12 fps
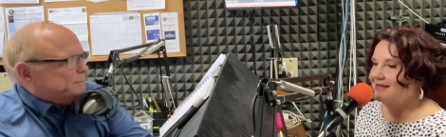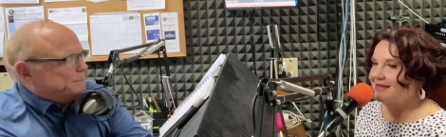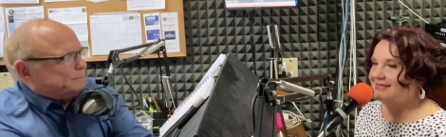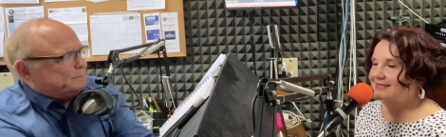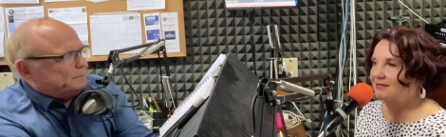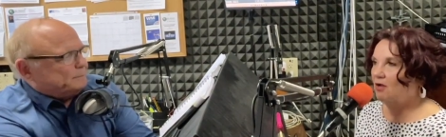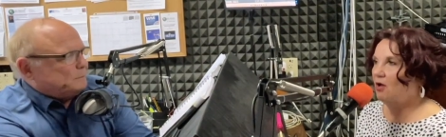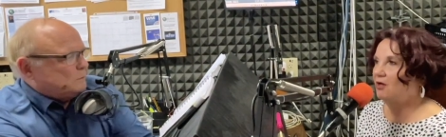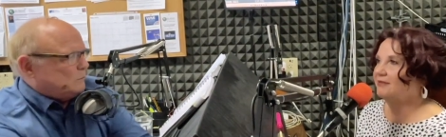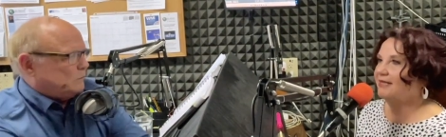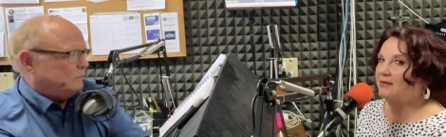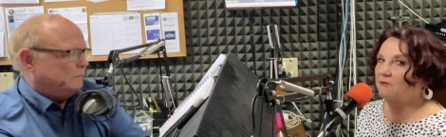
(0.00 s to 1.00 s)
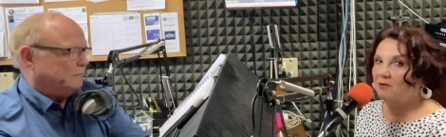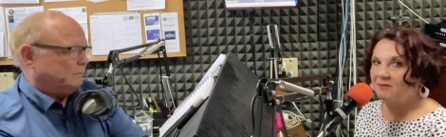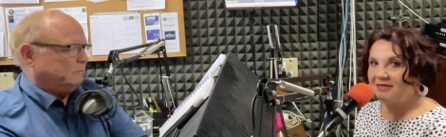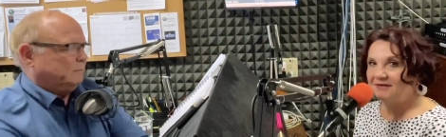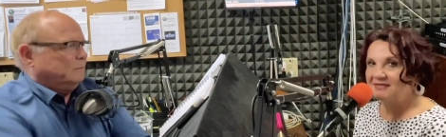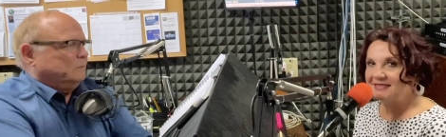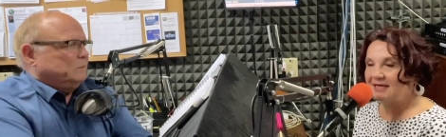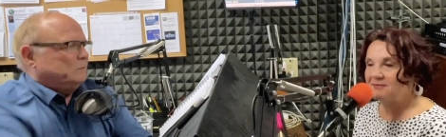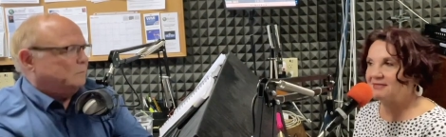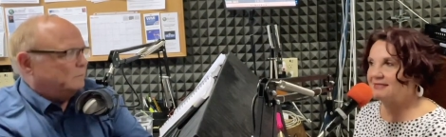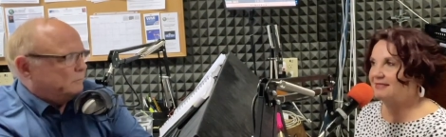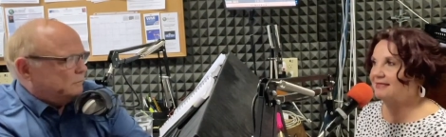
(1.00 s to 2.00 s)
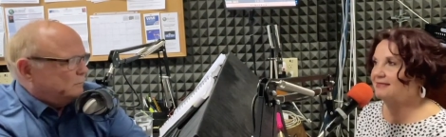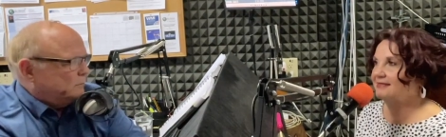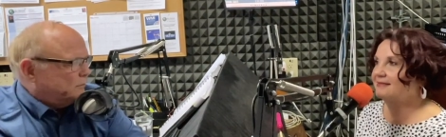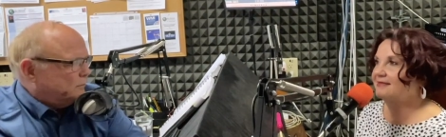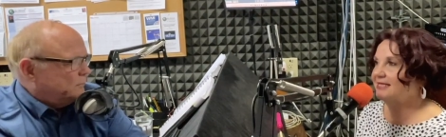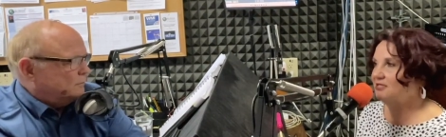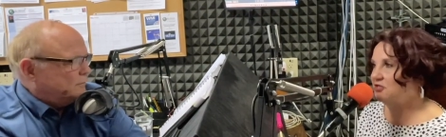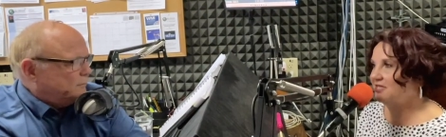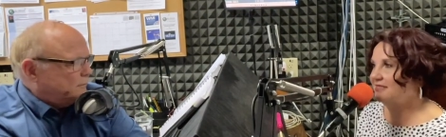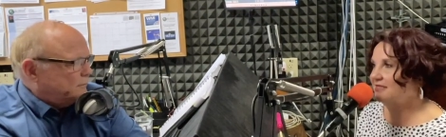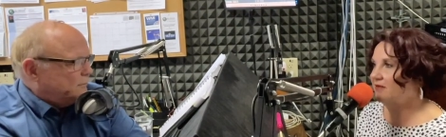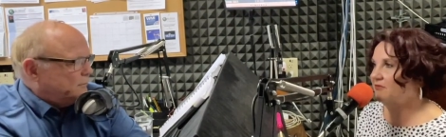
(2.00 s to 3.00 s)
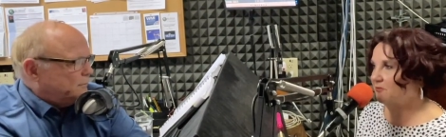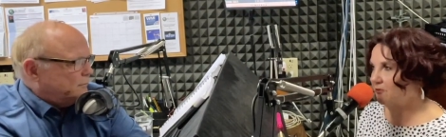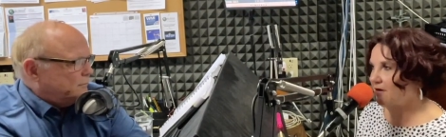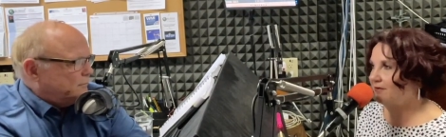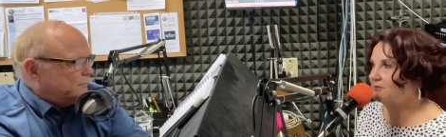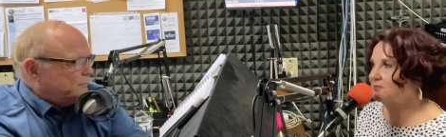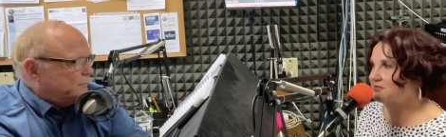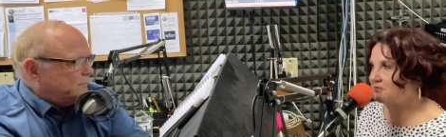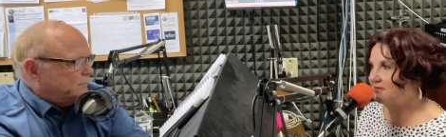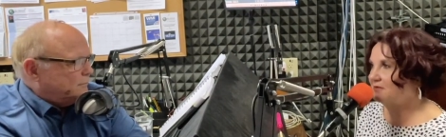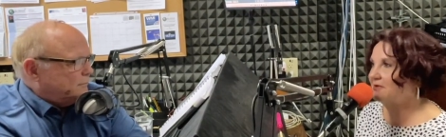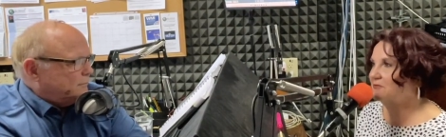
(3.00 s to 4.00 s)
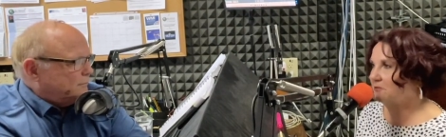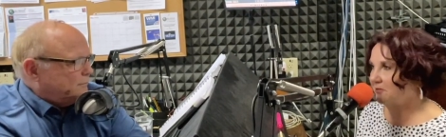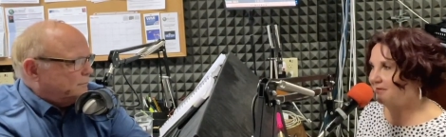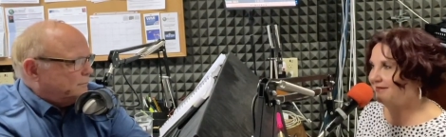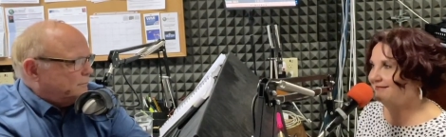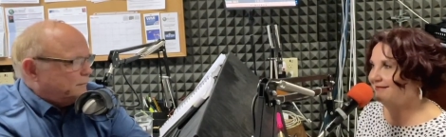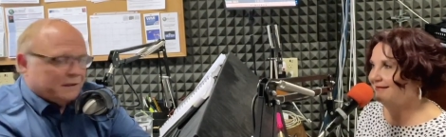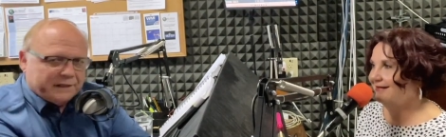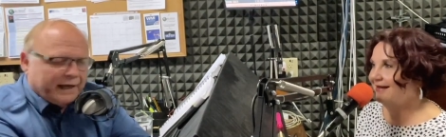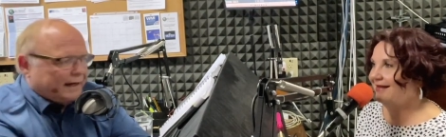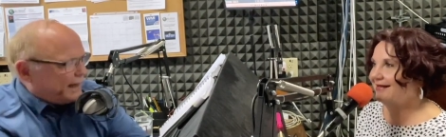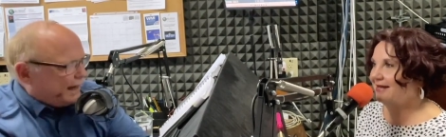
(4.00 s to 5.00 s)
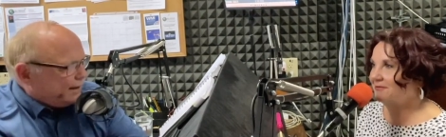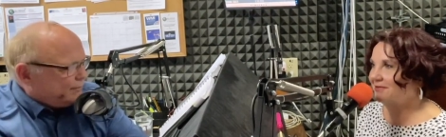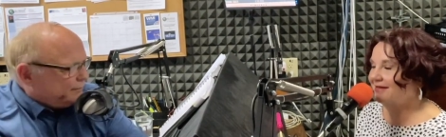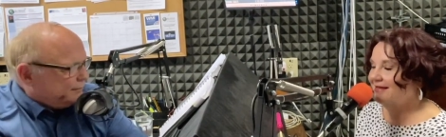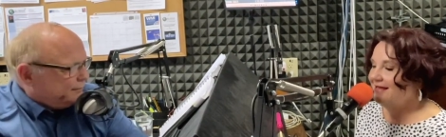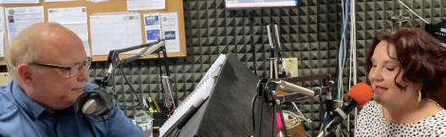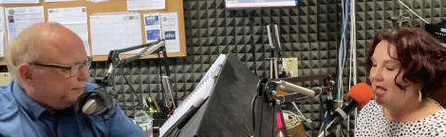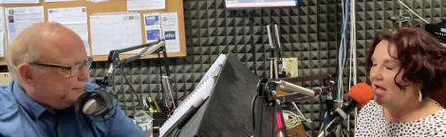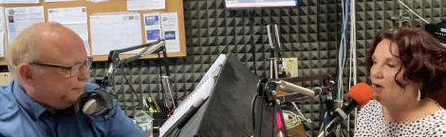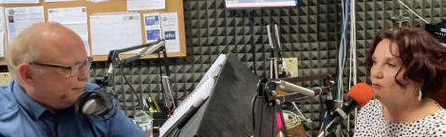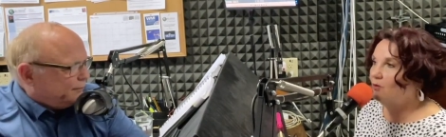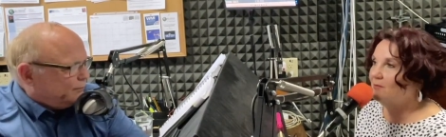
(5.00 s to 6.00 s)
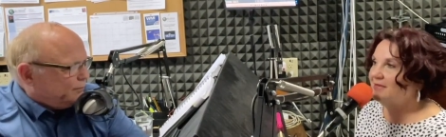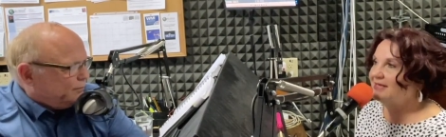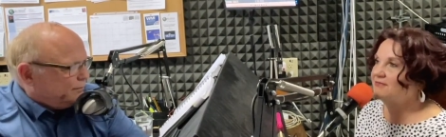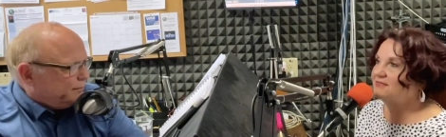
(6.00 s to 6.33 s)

Speaker 1: It's called A Woman of Substance Teachings on the Proverbs 31 Woman. Say it and again. a Woman of